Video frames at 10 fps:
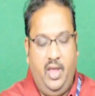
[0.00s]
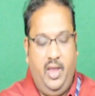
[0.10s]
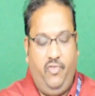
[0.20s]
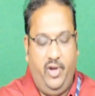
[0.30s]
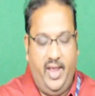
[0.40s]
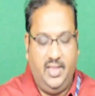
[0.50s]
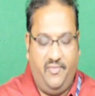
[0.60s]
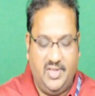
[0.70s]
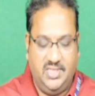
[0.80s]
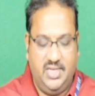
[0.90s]
If you take the
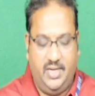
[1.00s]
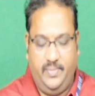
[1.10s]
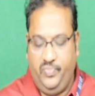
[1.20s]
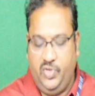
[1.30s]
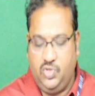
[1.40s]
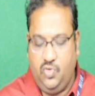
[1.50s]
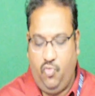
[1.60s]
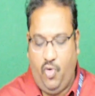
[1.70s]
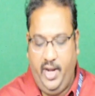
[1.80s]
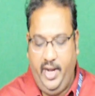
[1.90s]
first set, so
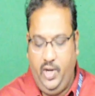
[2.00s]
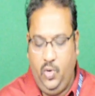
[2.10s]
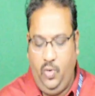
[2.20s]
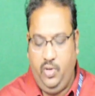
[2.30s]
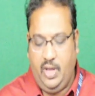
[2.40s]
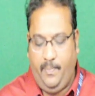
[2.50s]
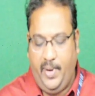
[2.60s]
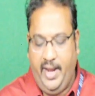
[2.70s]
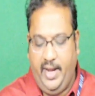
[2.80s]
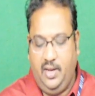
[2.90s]
1 into
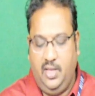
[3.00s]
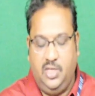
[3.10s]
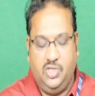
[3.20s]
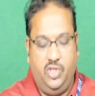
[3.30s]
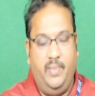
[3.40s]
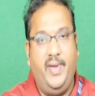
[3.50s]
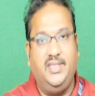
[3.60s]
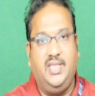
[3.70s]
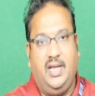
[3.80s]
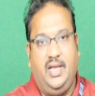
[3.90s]
apply it. So the
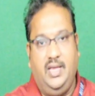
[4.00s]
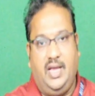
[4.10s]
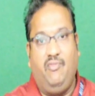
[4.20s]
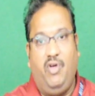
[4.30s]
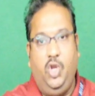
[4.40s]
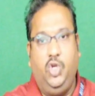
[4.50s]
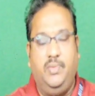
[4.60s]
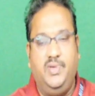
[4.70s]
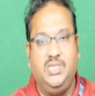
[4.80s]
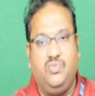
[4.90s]
image, the
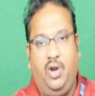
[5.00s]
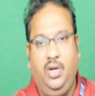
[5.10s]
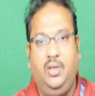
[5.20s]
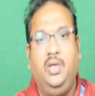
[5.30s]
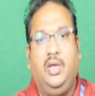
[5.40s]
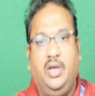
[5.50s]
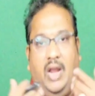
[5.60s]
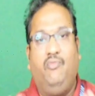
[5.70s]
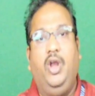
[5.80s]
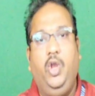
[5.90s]
convolution means what?
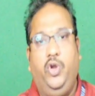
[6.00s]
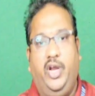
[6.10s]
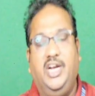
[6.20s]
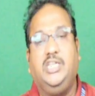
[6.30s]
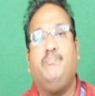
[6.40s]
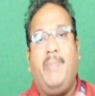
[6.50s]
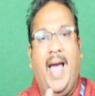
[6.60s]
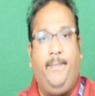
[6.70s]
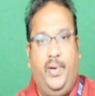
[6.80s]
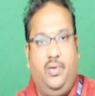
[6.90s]
Convoluted, it is
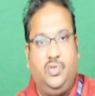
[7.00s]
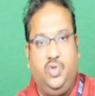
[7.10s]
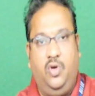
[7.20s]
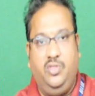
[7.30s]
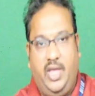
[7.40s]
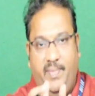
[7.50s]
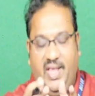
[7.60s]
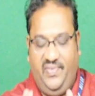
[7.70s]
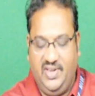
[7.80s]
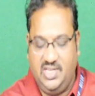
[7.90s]
mapped. So the
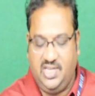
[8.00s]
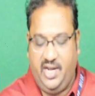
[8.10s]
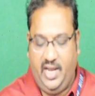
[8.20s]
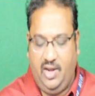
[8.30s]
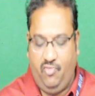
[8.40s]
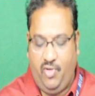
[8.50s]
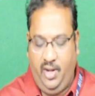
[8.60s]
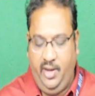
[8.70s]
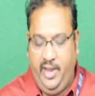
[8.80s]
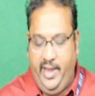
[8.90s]
image features are taken
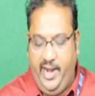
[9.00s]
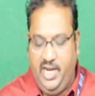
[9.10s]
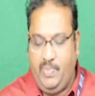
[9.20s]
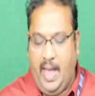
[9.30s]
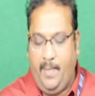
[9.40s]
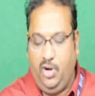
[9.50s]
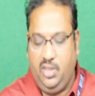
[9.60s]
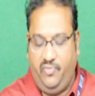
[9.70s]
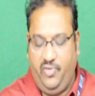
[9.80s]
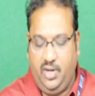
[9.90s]
1, it is mapped
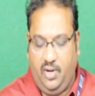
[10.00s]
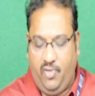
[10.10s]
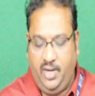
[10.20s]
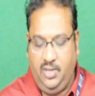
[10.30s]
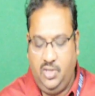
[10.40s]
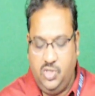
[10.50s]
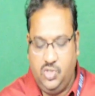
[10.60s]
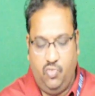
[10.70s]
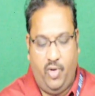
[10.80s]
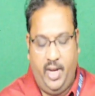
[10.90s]
onto the filter 1.
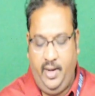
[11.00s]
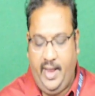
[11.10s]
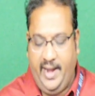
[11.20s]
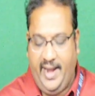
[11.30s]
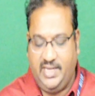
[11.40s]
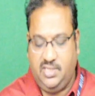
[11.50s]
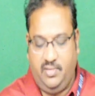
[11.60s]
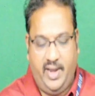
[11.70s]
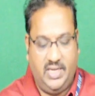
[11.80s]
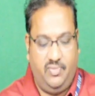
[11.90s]
So 1, and next
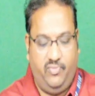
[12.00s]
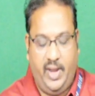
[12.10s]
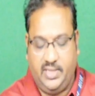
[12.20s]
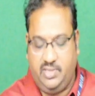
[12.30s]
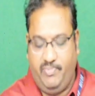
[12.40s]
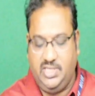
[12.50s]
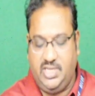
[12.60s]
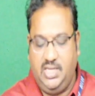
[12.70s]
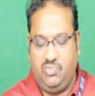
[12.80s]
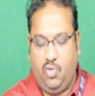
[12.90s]

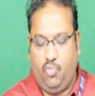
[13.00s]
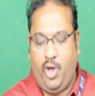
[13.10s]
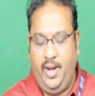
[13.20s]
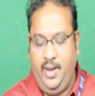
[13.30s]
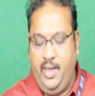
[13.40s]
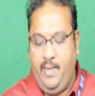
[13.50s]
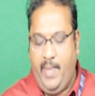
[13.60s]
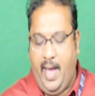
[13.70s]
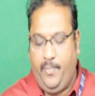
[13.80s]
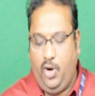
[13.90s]
pixel is what? 1,
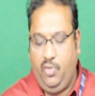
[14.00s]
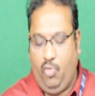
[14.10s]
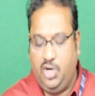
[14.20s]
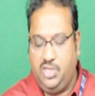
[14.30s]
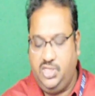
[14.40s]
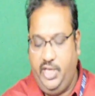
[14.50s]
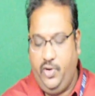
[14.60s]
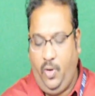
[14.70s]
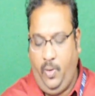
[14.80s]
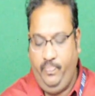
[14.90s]
mapped onto what?
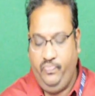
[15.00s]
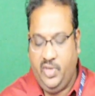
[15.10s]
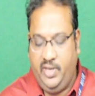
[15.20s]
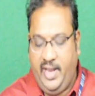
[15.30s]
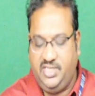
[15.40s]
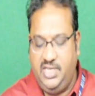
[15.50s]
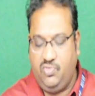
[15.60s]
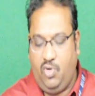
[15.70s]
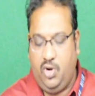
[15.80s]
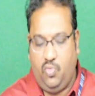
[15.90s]
0. Next is
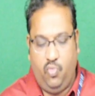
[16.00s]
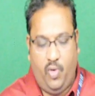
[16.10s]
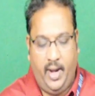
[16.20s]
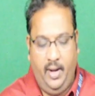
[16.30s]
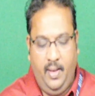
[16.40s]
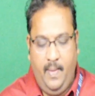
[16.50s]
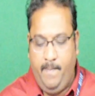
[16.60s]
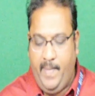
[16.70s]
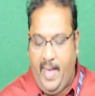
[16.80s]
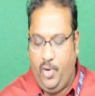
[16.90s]
what? 1,
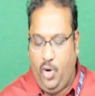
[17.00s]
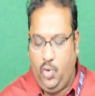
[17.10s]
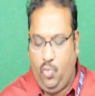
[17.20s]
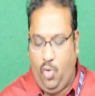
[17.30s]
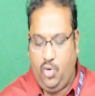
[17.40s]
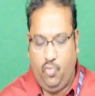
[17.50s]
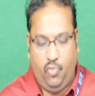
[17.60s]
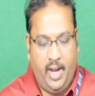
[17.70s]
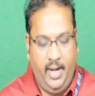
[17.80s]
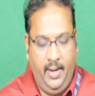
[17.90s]
mapped onto what?
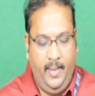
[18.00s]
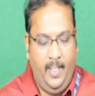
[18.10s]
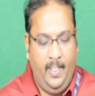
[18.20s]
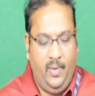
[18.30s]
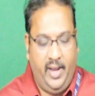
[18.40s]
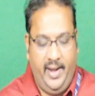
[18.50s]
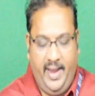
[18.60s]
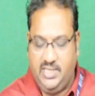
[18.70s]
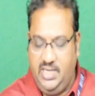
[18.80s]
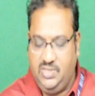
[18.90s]
1. Okay,
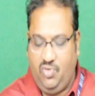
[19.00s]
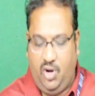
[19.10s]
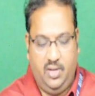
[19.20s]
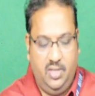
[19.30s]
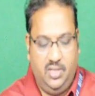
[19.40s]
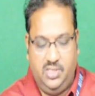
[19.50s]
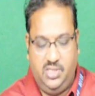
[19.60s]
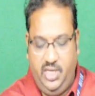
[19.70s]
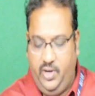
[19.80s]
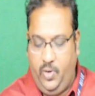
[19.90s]
next is what?
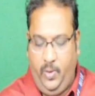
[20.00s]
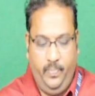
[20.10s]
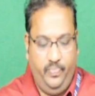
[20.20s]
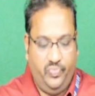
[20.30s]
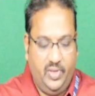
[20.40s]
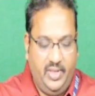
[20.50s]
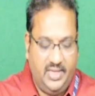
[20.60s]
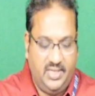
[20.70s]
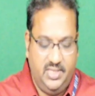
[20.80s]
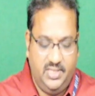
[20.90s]
0.
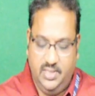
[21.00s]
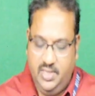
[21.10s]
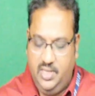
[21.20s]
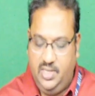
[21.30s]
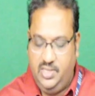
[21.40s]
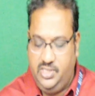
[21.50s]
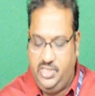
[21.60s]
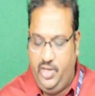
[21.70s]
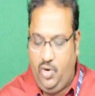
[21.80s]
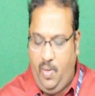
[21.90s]
Next this
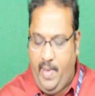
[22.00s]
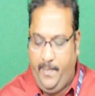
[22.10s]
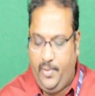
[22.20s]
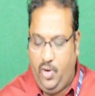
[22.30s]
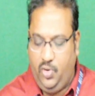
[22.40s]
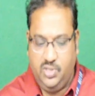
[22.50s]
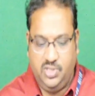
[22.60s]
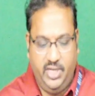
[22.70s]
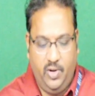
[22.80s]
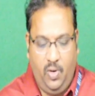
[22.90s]
0 mapped onto
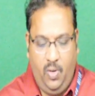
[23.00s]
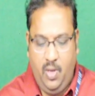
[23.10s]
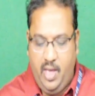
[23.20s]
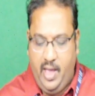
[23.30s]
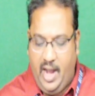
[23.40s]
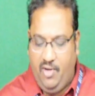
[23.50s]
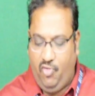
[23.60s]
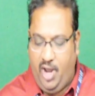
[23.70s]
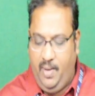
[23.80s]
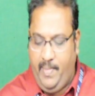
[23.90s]
0, and
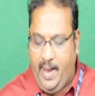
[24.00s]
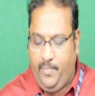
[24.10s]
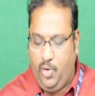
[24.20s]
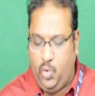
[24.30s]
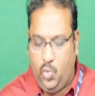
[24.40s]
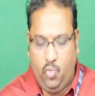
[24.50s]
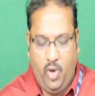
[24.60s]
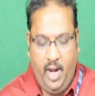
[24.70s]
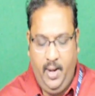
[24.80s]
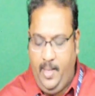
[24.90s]
1 mapped onto
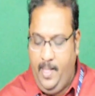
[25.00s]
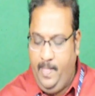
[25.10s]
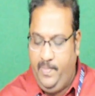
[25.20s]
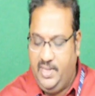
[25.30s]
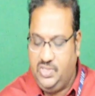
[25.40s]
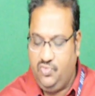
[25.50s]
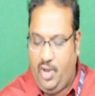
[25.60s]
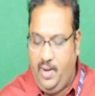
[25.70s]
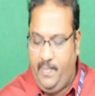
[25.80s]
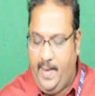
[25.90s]
1, plus
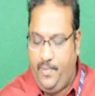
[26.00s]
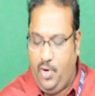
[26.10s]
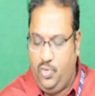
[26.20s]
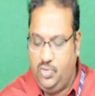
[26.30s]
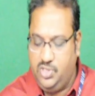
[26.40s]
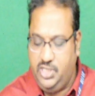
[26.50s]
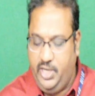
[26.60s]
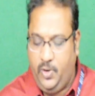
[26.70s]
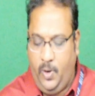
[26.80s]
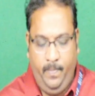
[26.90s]
1 mapped onto
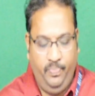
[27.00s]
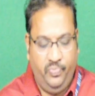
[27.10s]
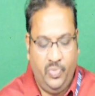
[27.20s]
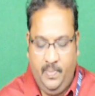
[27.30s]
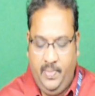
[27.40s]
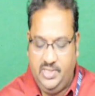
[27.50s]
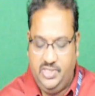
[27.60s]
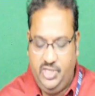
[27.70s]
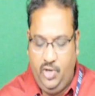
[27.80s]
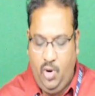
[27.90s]
0, plus
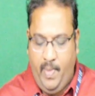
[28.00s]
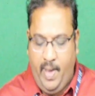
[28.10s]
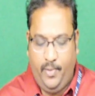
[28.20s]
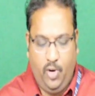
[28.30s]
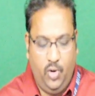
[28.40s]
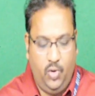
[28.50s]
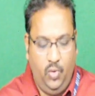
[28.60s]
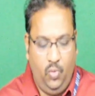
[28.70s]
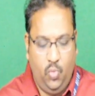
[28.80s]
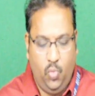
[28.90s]
0 mapped
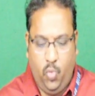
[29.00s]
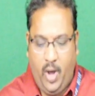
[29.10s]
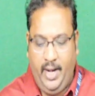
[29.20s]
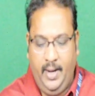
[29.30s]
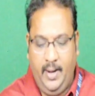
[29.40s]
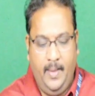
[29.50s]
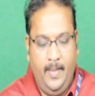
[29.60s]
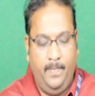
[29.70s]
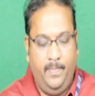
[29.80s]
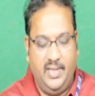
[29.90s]
onto 1,
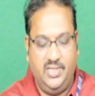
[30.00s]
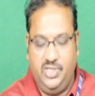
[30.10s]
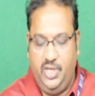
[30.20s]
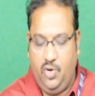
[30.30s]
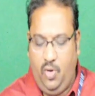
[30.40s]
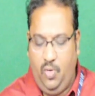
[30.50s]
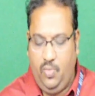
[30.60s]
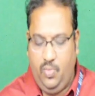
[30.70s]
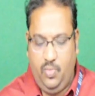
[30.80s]
plus 0